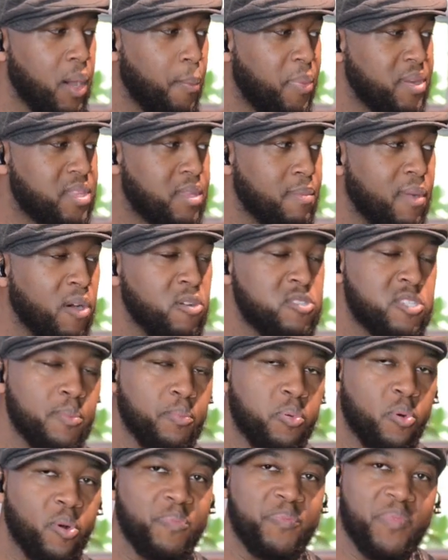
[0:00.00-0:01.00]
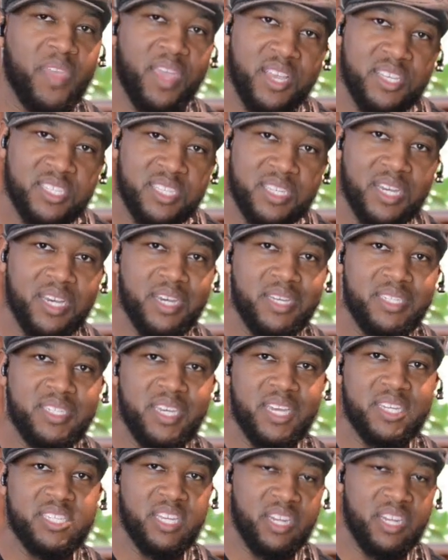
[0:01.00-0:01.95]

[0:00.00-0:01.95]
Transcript: But the most important thing is context.